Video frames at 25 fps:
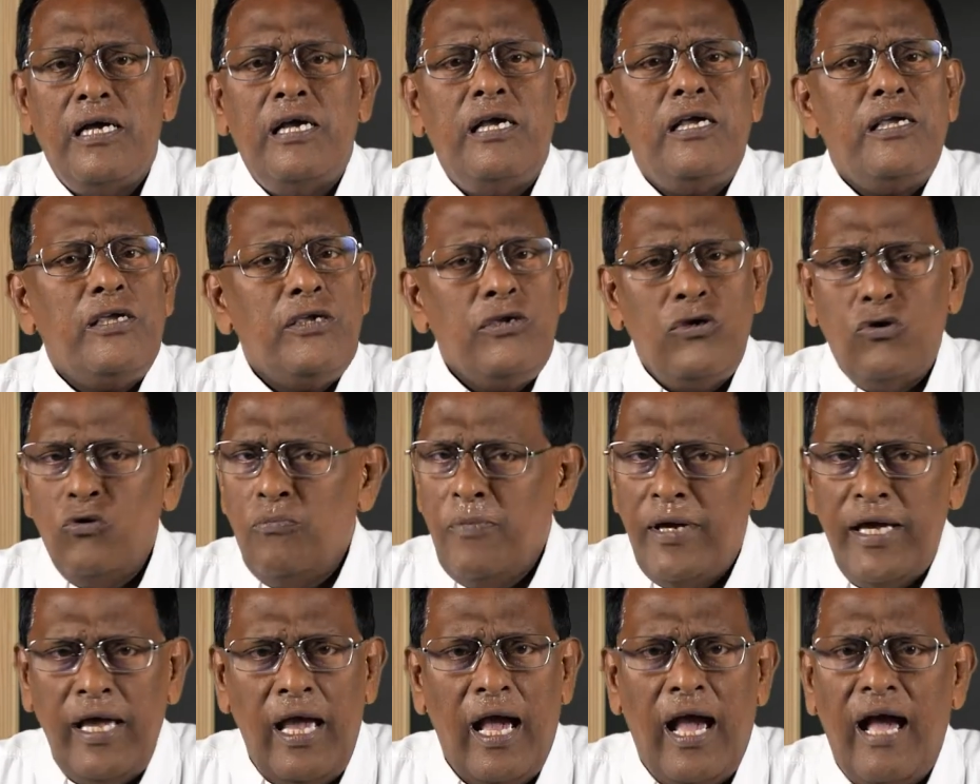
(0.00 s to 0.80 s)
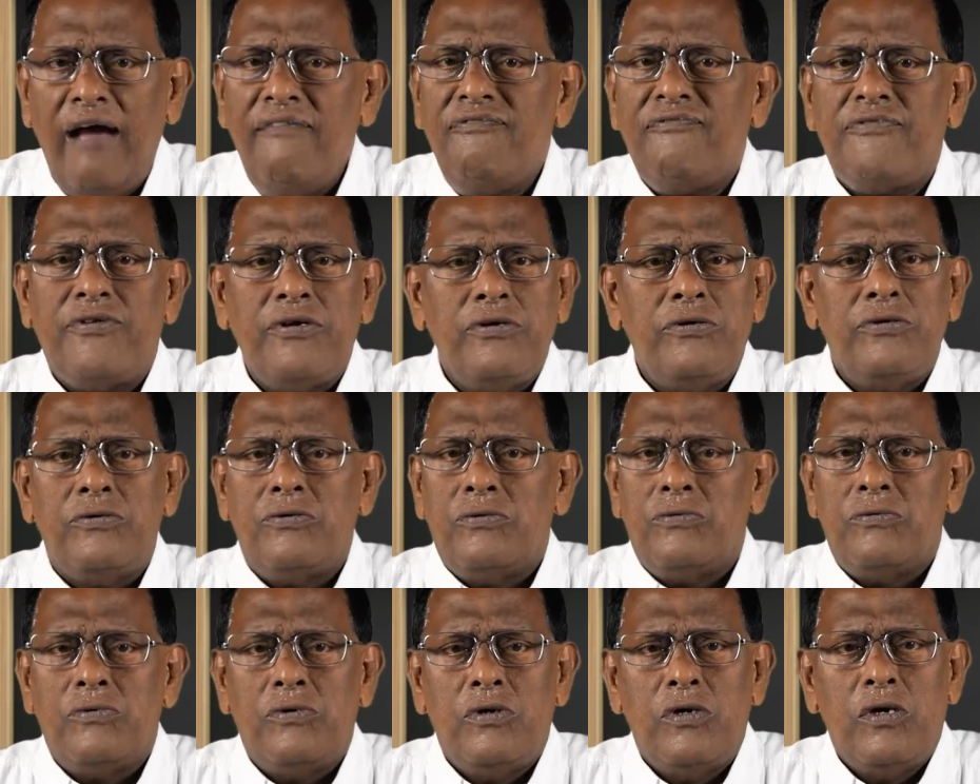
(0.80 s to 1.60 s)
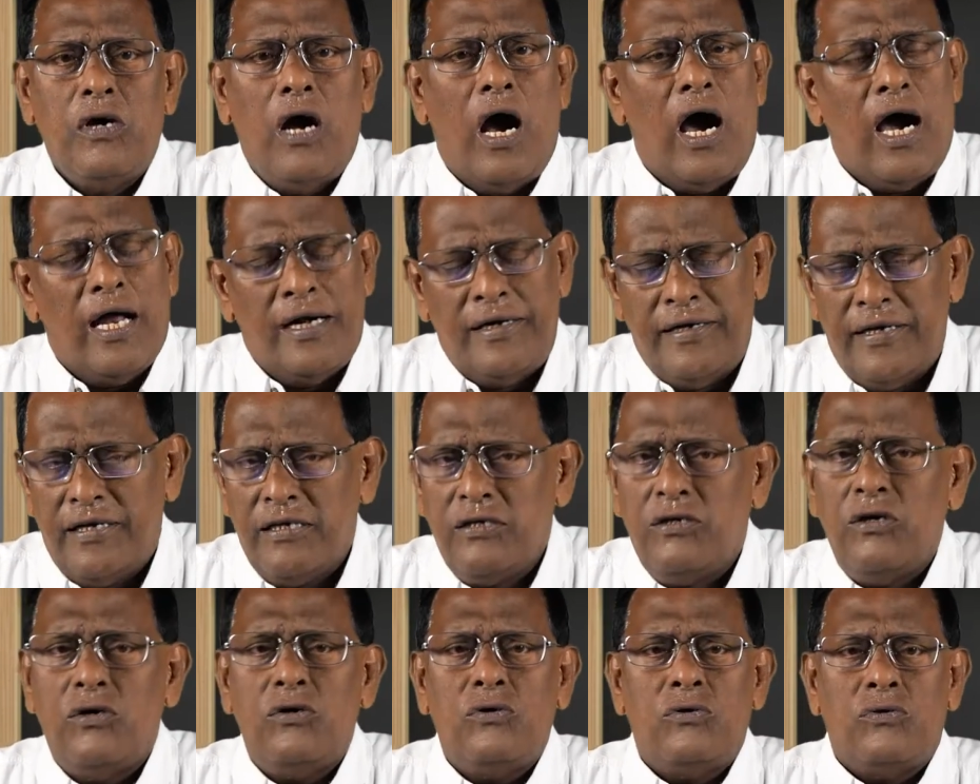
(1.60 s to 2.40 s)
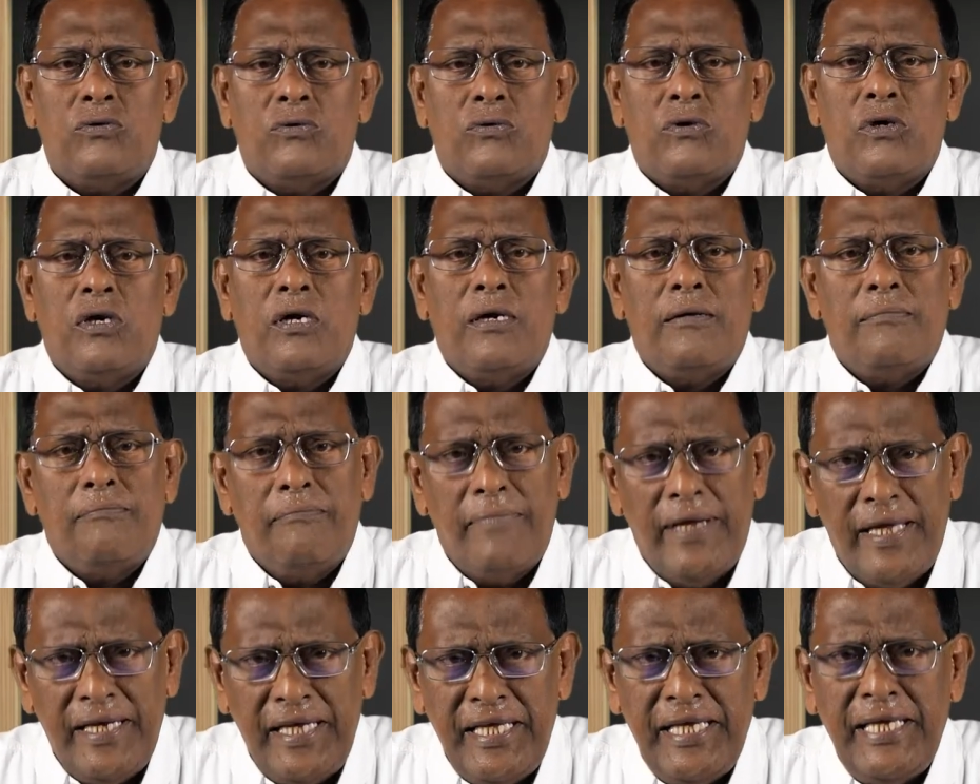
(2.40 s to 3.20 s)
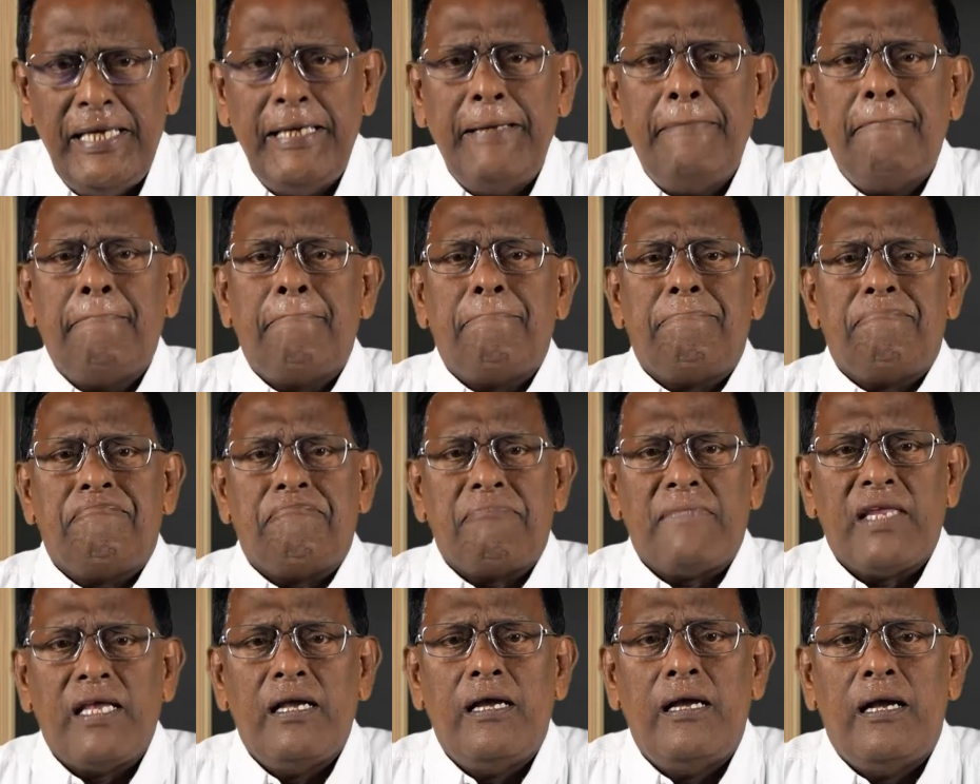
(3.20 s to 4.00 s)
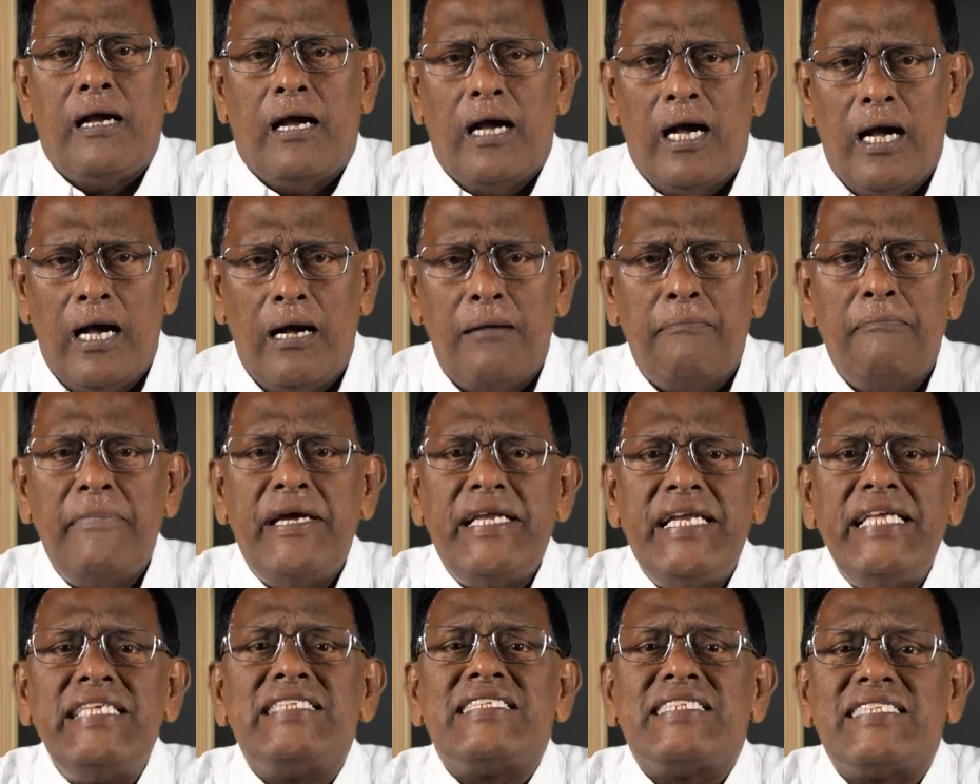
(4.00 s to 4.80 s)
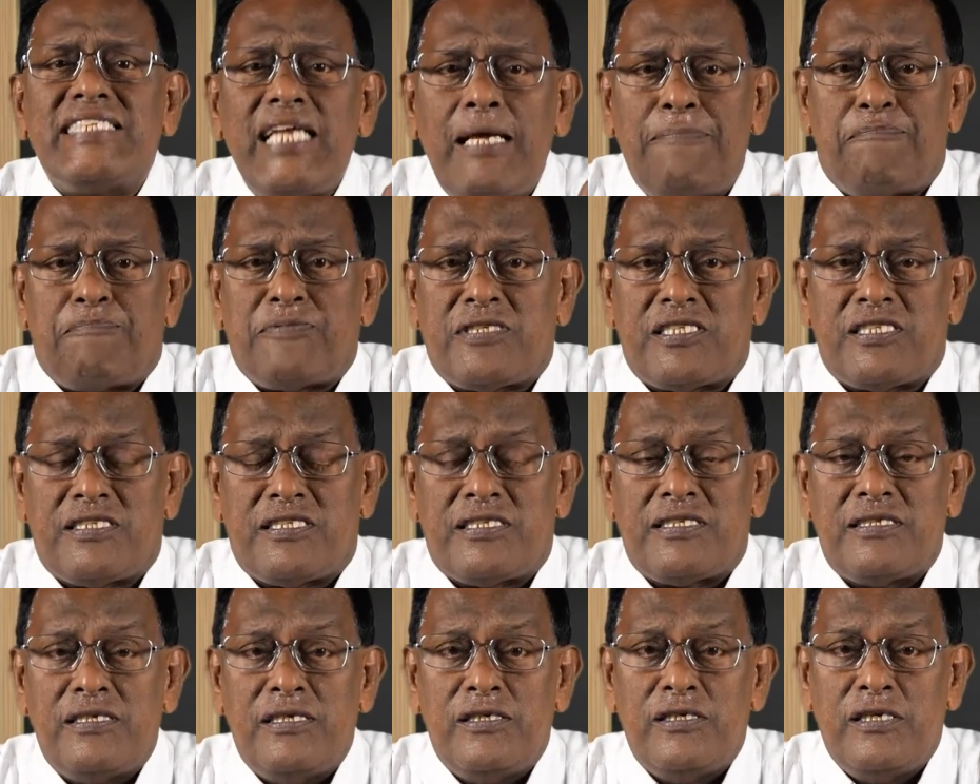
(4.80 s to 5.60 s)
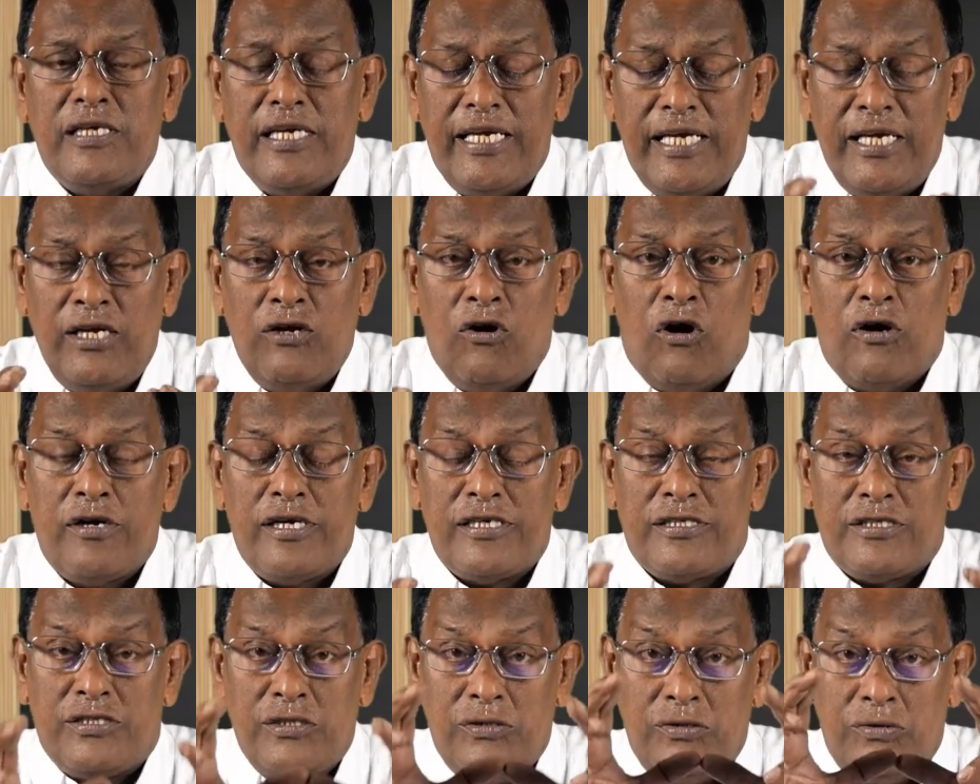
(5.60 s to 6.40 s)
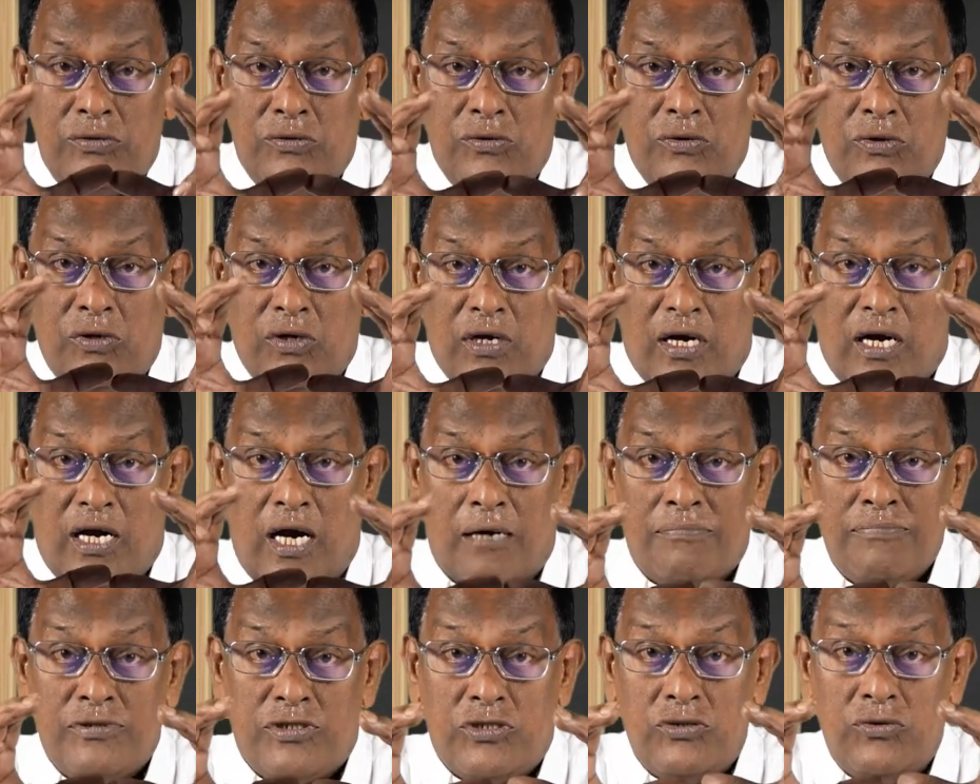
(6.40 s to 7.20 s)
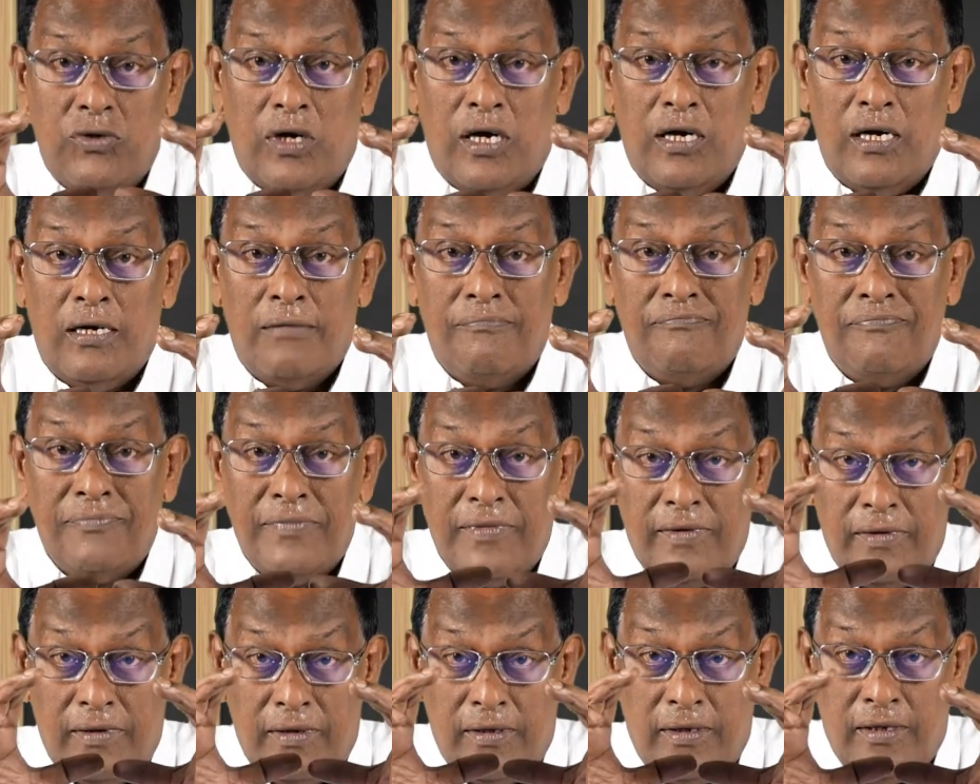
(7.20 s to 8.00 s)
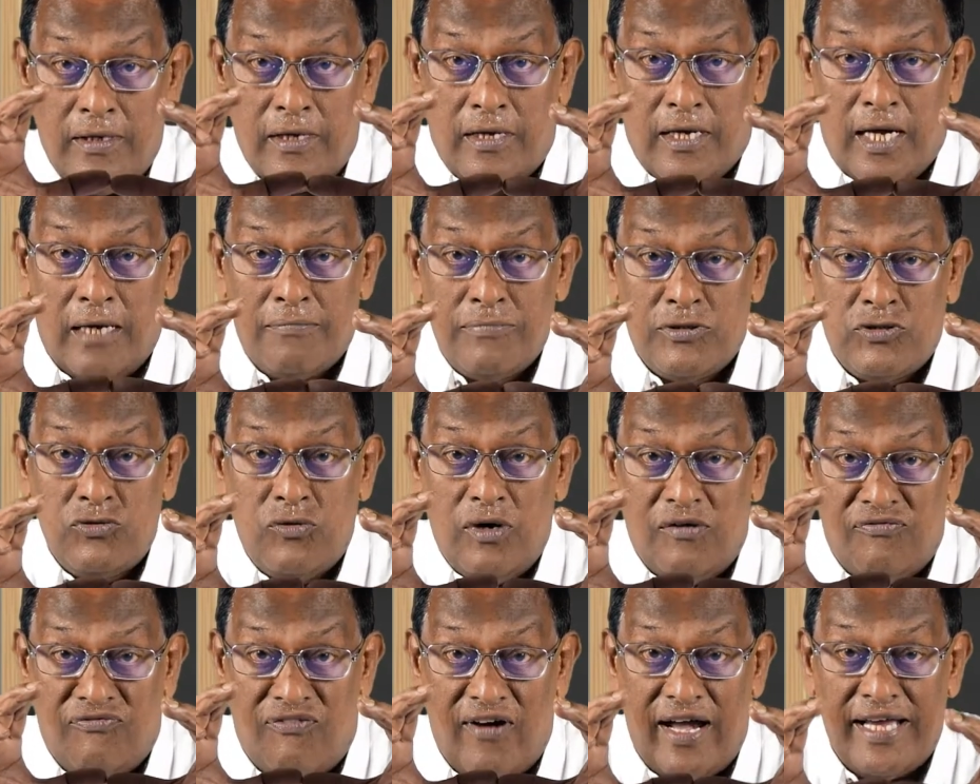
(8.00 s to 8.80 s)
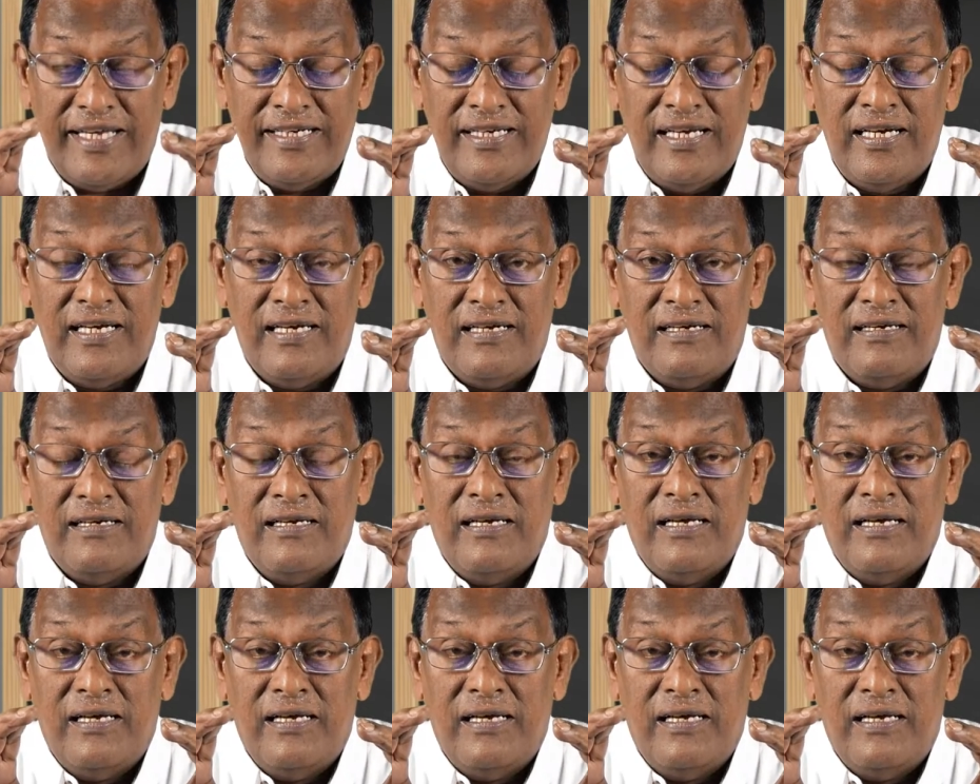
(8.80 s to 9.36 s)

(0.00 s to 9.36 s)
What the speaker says: You may have to undergo many steps in order to come to a final